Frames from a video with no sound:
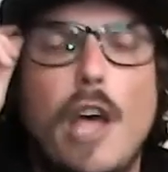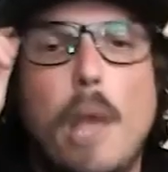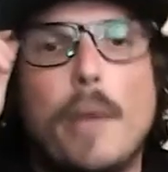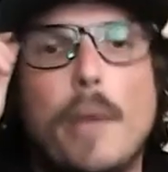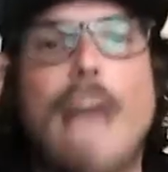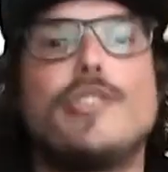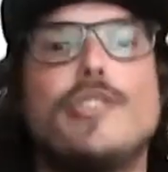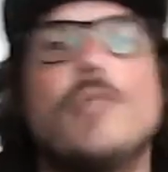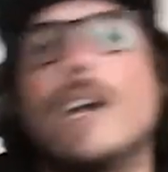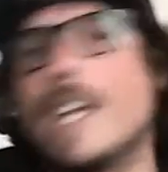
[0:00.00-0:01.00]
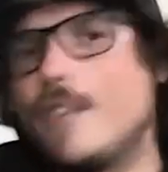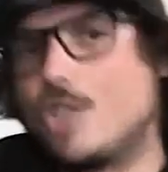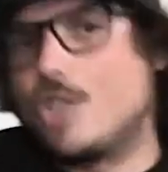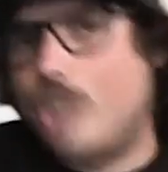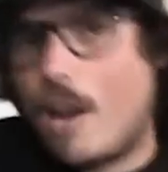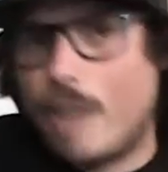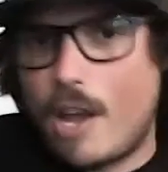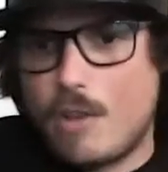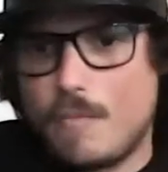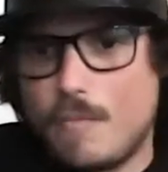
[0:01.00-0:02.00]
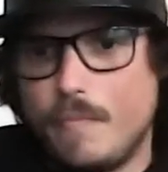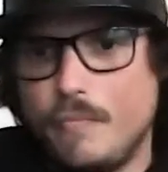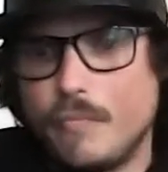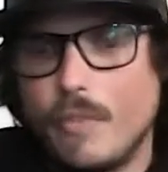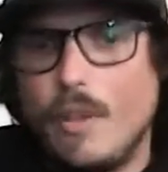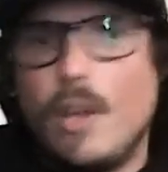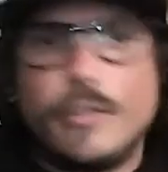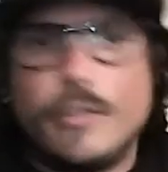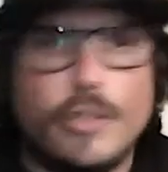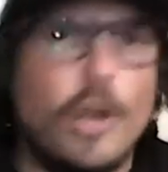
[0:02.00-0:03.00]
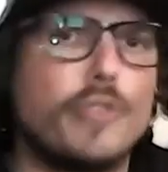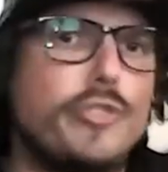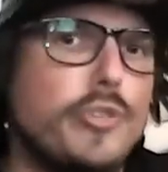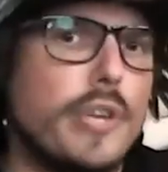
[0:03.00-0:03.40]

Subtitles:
But I do want to give a shout out to those two